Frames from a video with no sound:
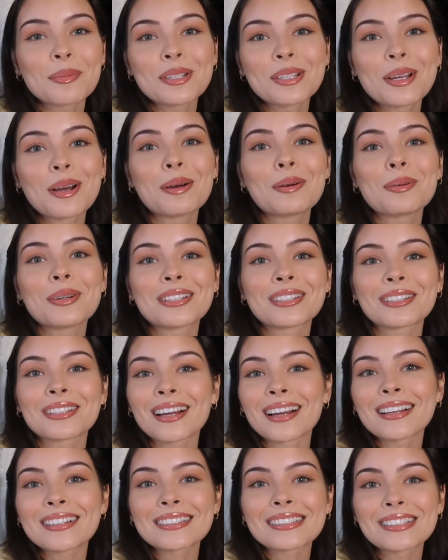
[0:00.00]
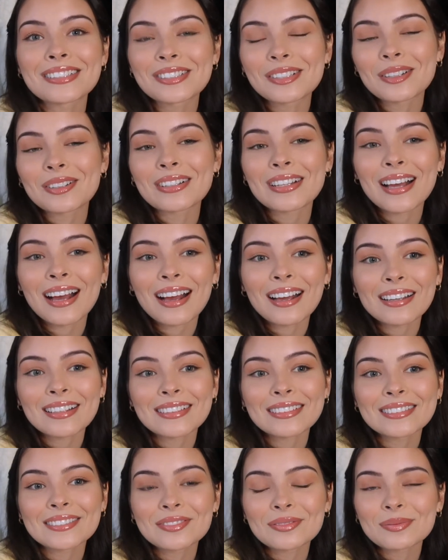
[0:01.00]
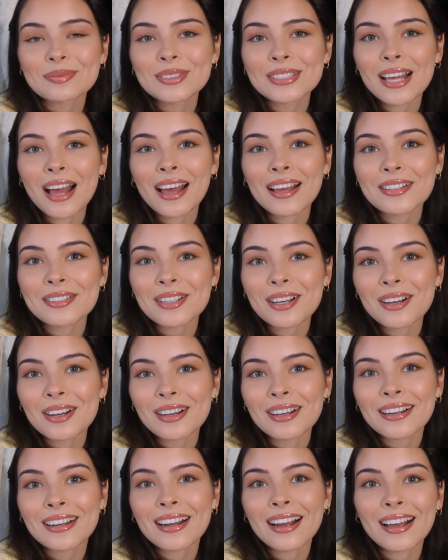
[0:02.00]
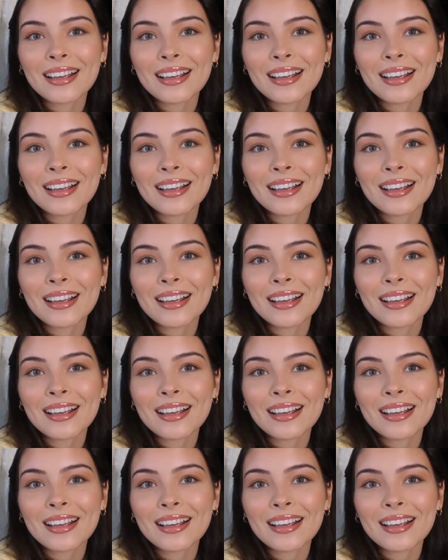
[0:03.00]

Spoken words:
me know what your guys' zodiac signs are.